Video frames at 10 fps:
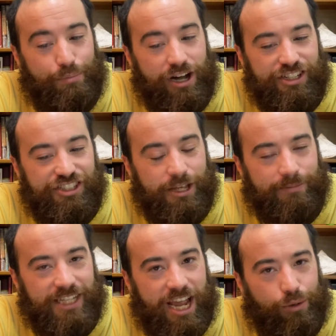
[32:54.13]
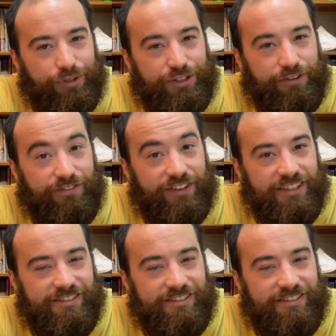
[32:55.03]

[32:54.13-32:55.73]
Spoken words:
and punch them down with your